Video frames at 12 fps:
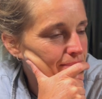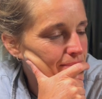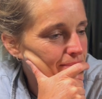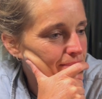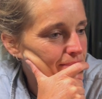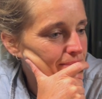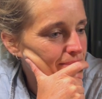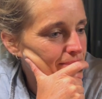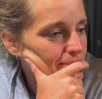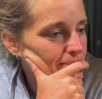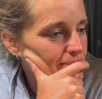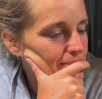
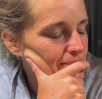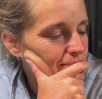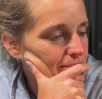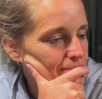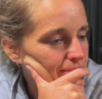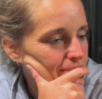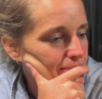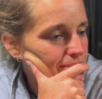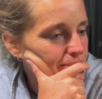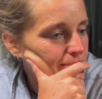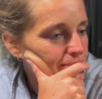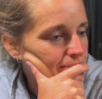
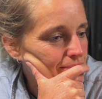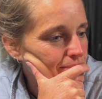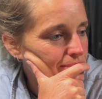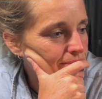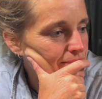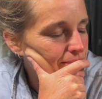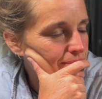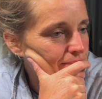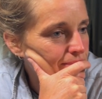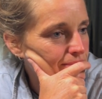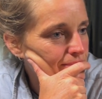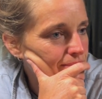
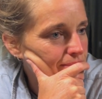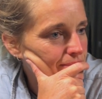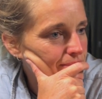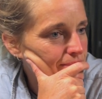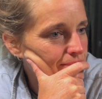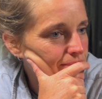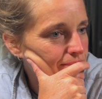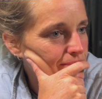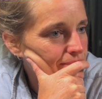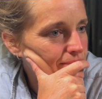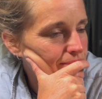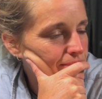
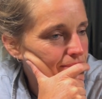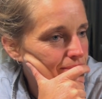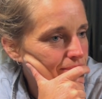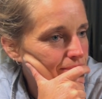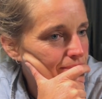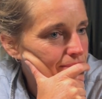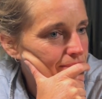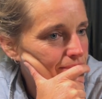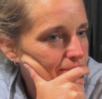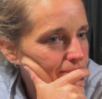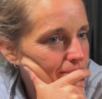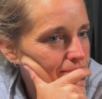[no speech]